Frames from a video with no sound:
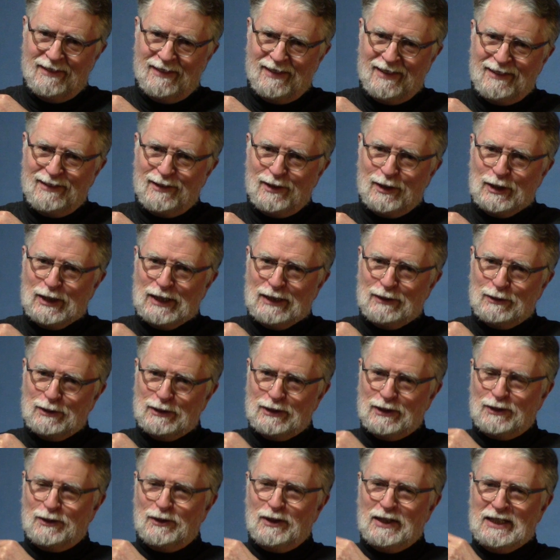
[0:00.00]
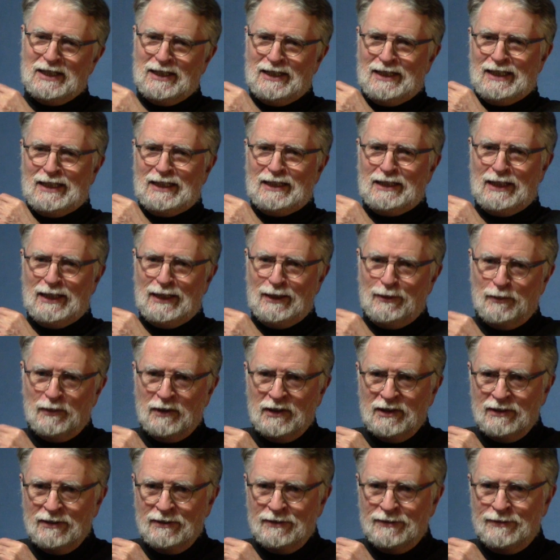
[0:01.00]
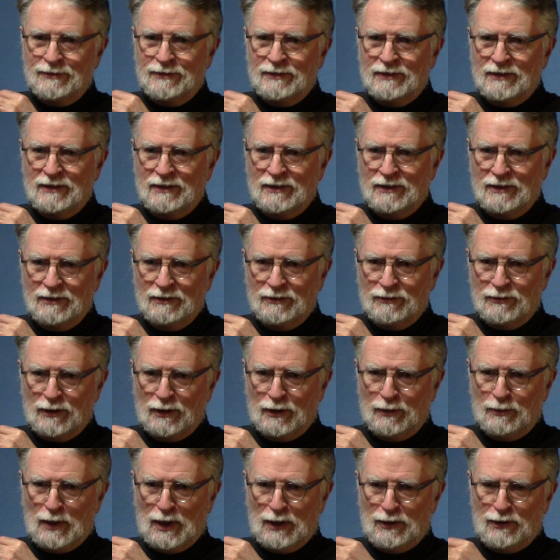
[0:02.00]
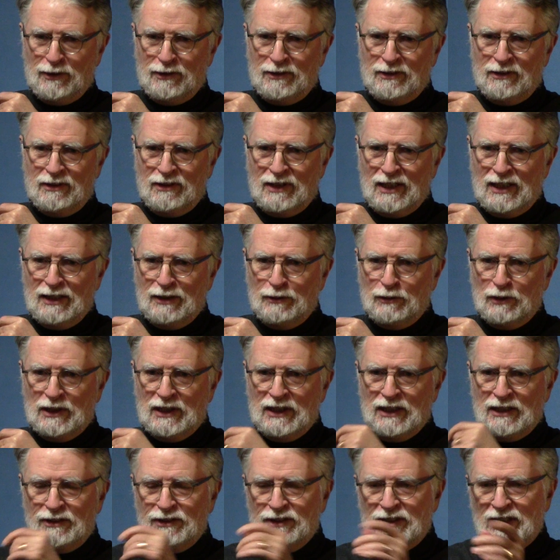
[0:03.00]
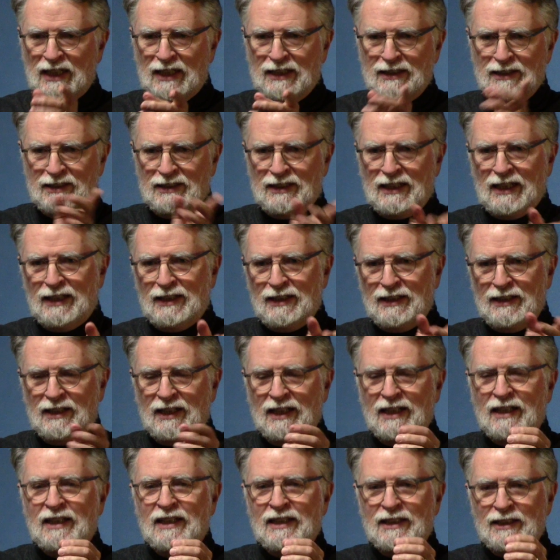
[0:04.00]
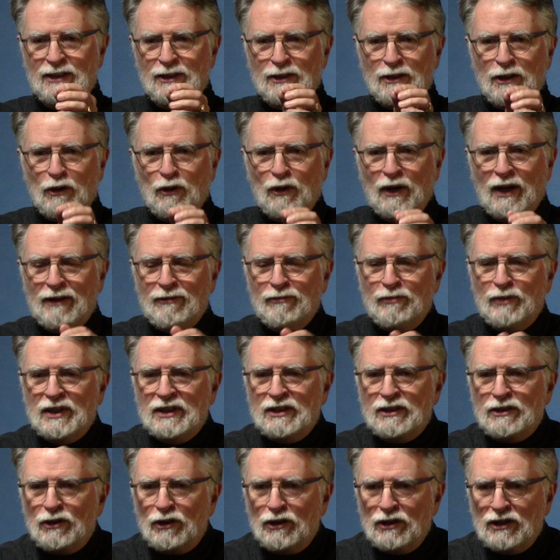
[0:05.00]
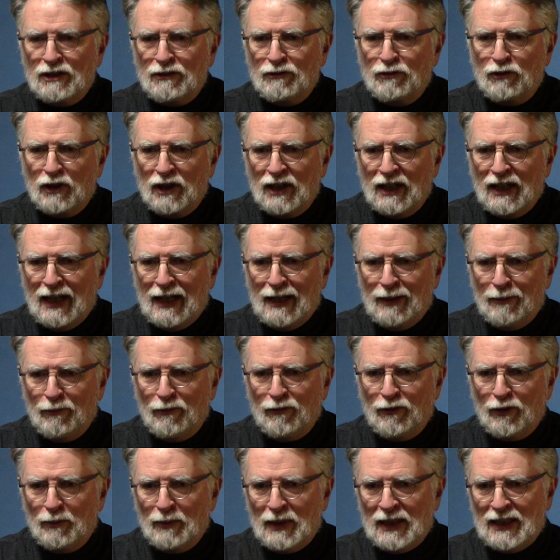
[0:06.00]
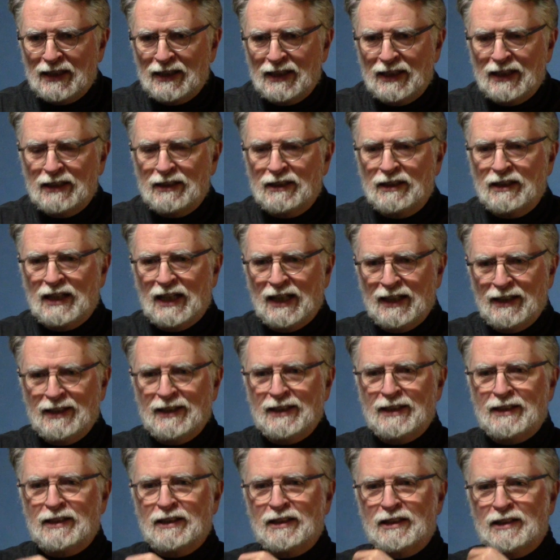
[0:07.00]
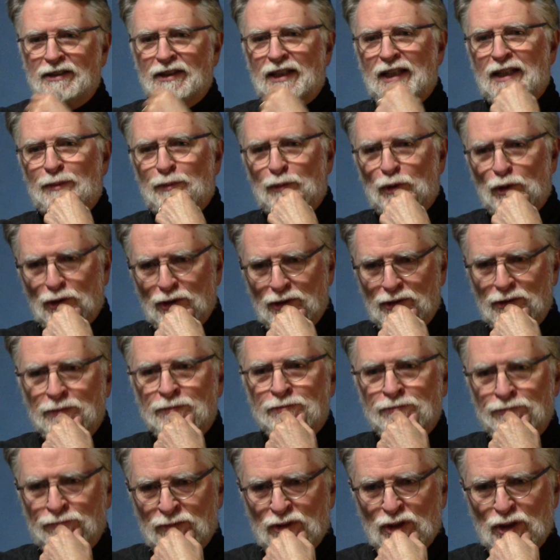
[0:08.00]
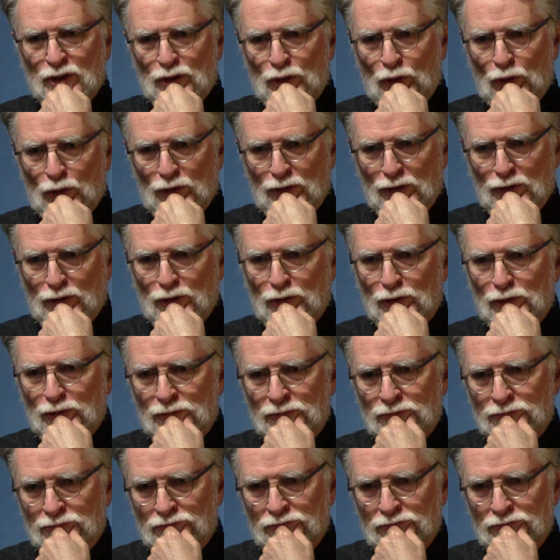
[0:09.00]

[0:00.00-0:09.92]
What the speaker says: I thought that was a great nickname for a mother or anyone else. And I decided, I've been searching for a name for my kitten. I think I'll name her Dordo.